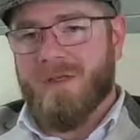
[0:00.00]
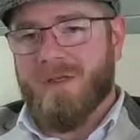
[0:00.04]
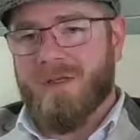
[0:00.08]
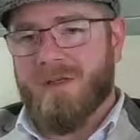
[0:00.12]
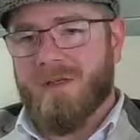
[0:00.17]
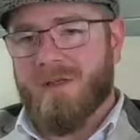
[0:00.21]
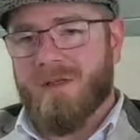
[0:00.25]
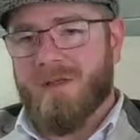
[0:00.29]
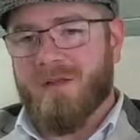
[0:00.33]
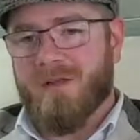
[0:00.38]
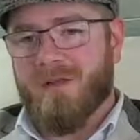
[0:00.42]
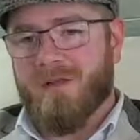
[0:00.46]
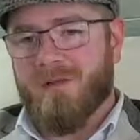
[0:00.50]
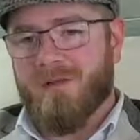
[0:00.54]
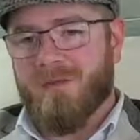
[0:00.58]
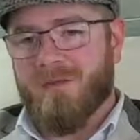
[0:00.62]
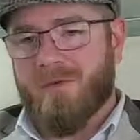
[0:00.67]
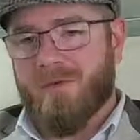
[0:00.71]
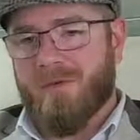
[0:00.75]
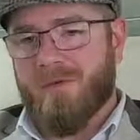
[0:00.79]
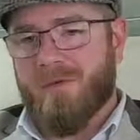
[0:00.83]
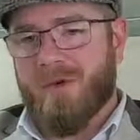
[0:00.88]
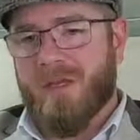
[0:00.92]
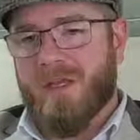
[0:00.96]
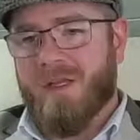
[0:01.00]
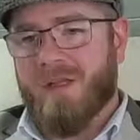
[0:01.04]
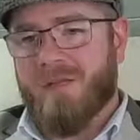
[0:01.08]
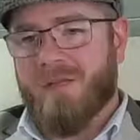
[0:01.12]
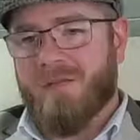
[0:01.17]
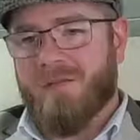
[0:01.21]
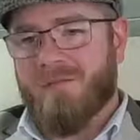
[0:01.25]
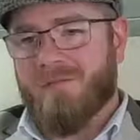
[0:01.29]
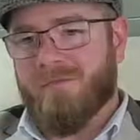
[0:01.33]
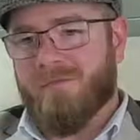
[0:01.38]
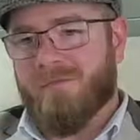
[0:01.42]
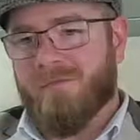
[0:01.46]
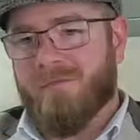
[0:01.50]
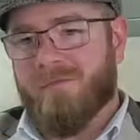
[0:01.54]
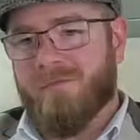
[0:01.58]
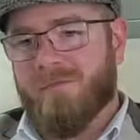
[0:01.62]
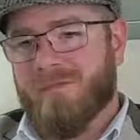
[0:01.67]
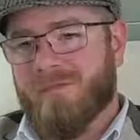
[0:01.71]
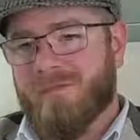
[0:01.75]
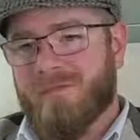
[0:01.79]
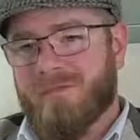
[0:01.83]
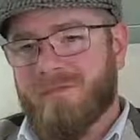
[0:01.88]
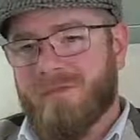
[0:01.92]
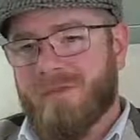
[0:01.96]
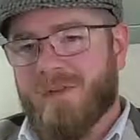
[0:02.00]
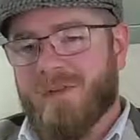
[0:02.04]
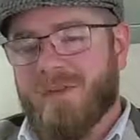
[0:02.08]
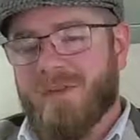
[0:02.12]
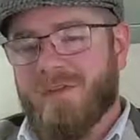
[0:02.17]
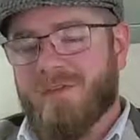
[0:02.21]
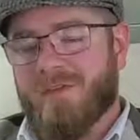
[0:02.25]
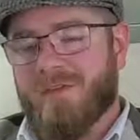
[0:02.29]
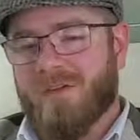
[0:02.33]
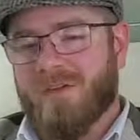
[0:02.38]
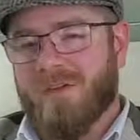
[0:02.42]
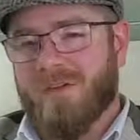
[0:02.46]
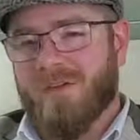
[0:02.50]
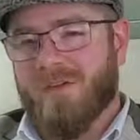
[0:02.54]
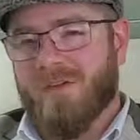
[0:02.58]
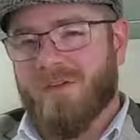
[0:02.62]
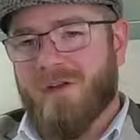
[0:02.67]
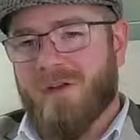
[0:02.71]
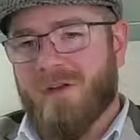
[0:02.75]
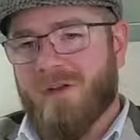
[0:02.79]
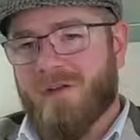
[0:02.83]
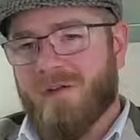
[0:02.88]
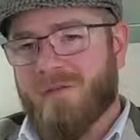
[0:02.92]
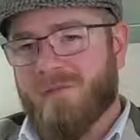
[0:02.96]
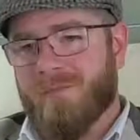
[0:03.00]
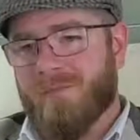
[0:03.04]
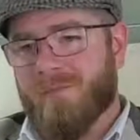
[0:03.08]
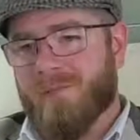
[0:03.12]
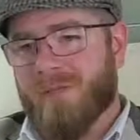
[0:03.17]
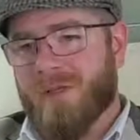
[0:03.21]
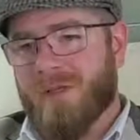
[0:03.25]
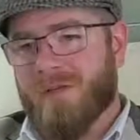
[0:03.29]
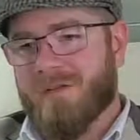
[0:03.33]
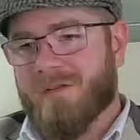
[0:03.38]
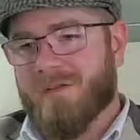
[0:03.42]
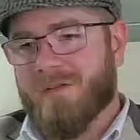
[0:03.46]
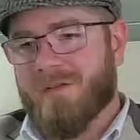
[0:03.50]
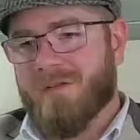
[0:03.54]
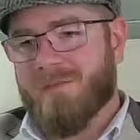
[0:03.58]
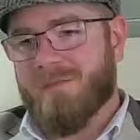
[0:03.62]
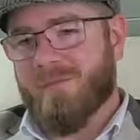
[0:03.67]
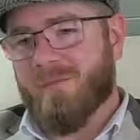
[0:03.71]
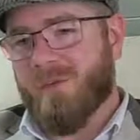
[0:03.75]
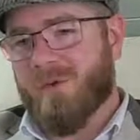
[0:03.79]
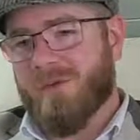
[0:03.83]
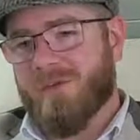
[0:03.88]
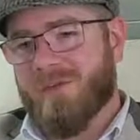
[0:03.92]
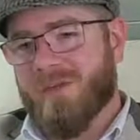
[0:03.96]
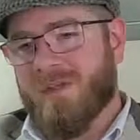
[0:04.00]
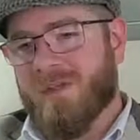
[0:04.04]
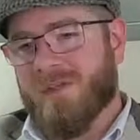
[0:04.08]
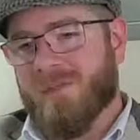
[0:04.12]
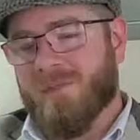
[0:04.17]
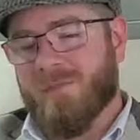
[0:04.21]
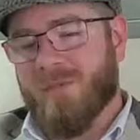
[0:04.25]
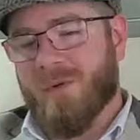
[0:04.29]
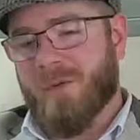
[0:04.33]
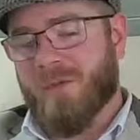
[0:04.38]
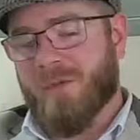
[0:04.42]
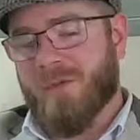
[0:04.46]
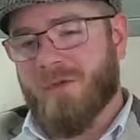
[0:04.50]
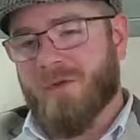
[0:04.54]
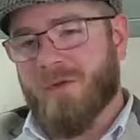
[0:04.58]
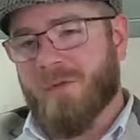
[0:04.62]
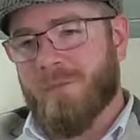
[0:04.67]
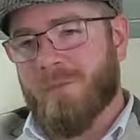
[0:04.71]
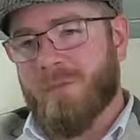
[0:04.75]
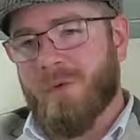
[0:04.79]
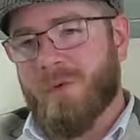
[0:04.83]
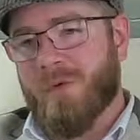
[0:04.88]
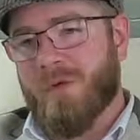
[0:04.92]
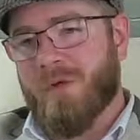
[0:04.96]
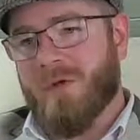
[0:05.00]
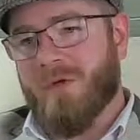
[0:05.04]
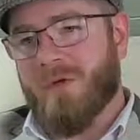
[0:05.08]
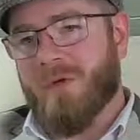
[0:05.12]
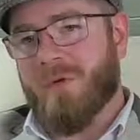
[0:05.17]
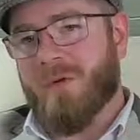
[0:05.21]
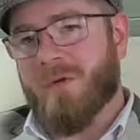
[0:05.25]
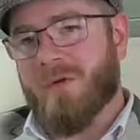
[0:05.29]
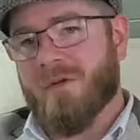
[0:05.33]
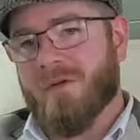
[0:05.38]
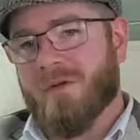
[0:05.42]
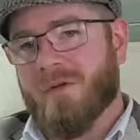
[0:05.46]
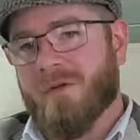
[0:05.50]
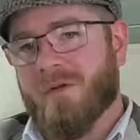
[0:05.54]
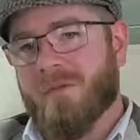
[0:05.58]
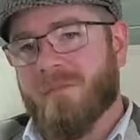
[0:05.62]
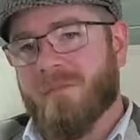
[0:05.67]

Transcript: uh, grain, decent grain mixed whiskey is probably going to blow it out of the water.